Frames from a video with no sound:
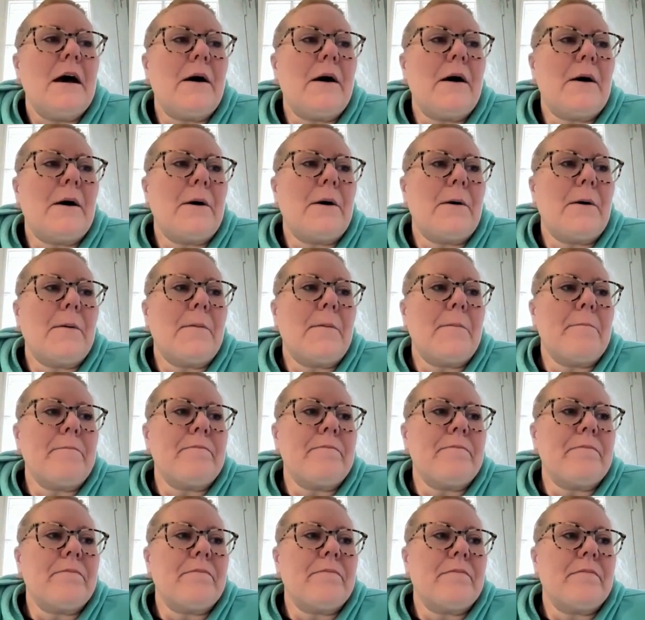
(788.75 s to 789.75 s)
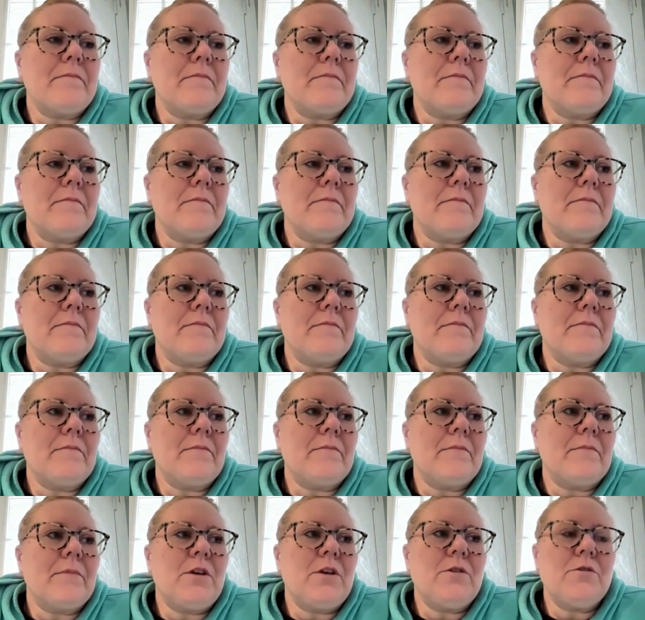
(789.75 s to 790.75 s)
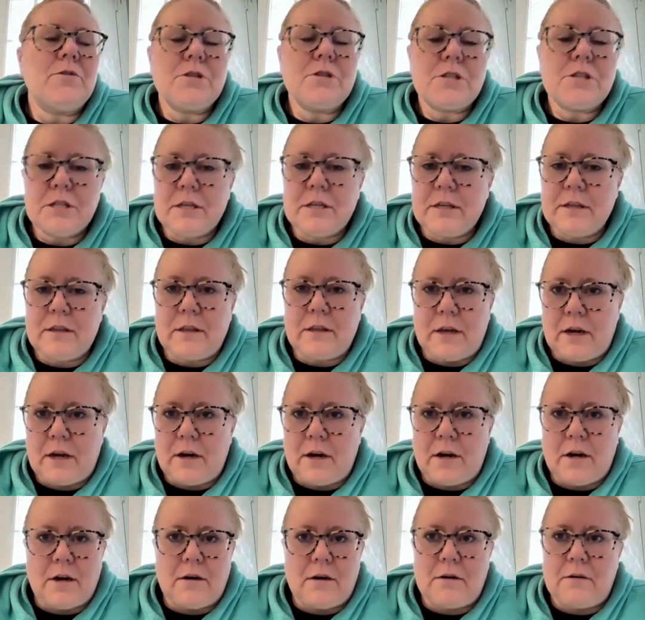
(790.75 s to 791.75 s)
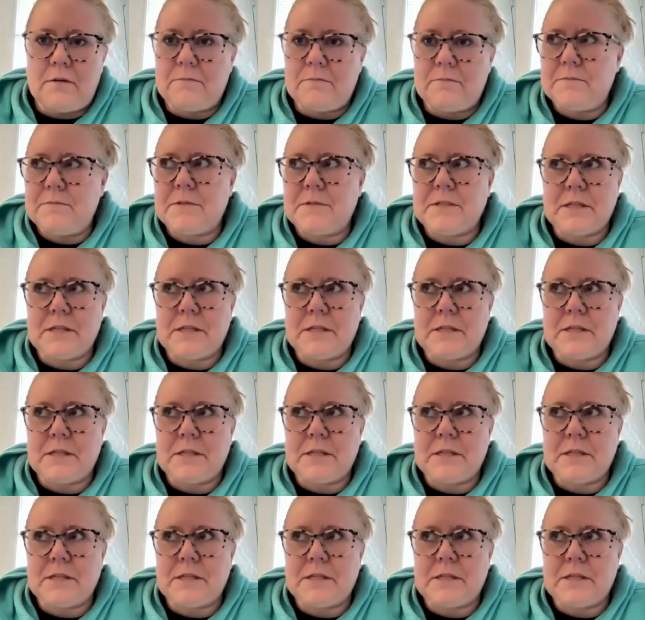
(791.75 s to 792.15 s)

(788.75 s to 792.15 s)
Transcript: Um, Usually they're